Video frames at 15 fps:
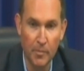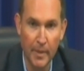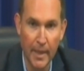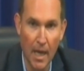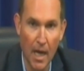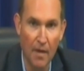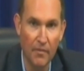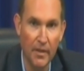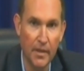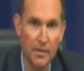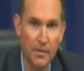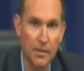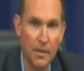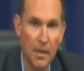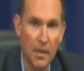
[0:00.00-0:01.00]
be
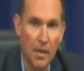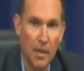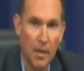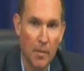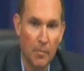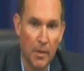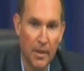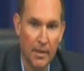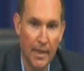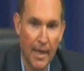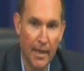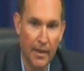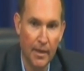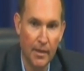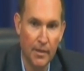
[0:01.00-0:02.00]
obvious, but
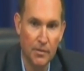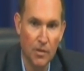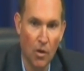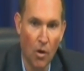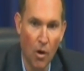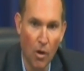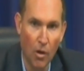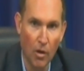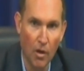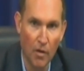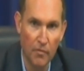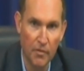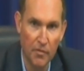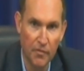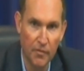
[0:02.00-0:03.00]
that is all
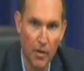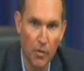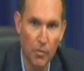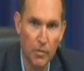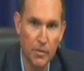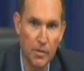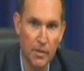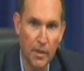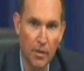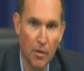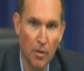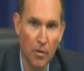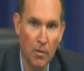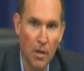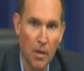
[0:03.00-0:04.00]
of the folks that
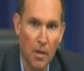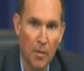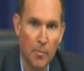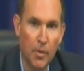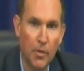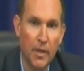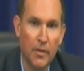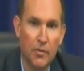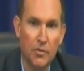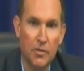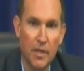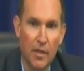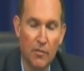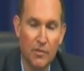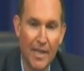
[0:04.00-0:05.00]
are putting
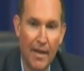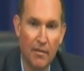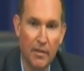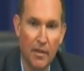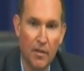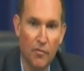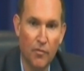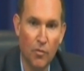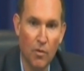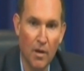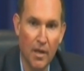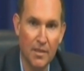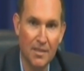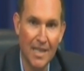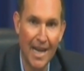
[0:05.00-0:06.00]
themselves out there for
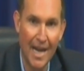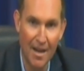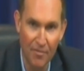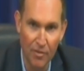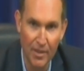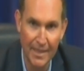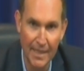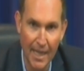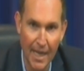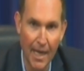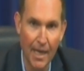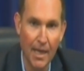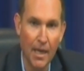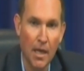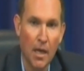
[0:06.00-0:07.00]
us every
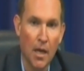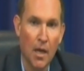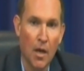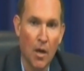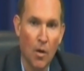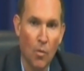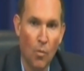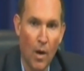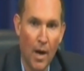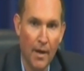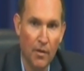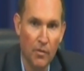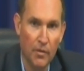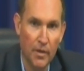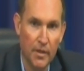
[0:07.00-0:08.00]
day
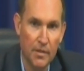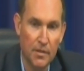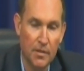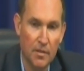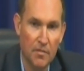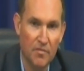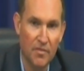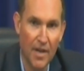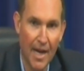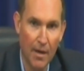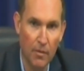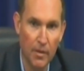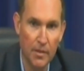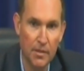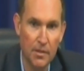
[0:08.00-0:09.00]
while this
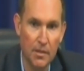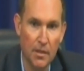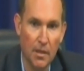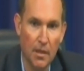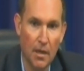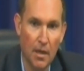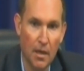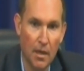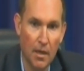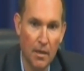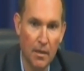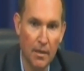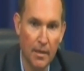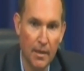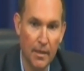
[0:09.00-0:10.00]
virus
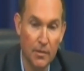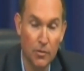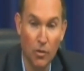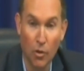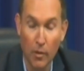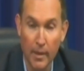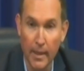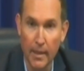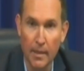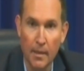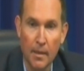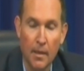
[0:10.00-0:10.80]
is lurking.